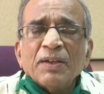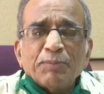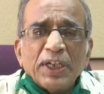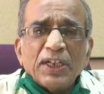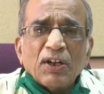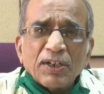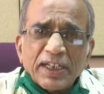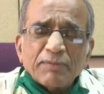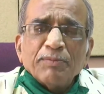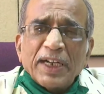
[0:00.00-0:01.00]

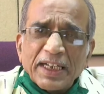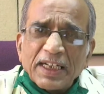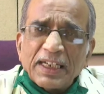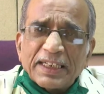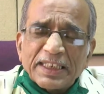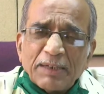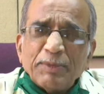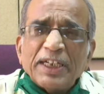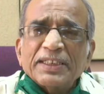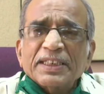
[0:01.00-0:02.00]
periodic medical
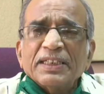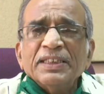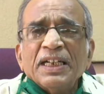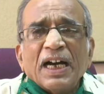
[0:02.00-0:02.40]
examinations